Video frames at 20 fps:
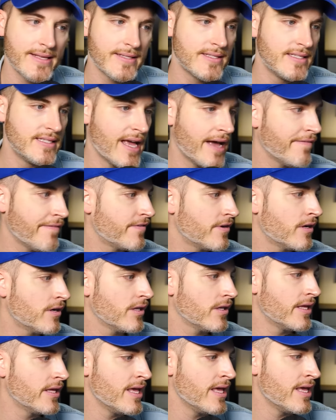is
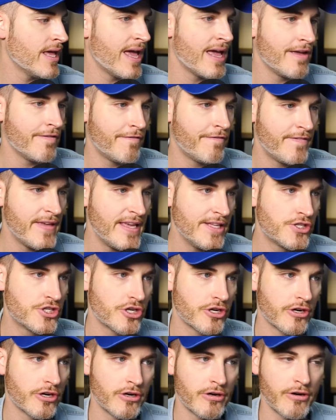definitely a
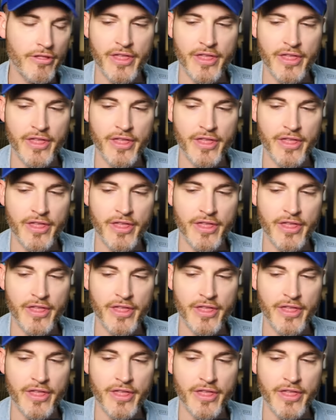feature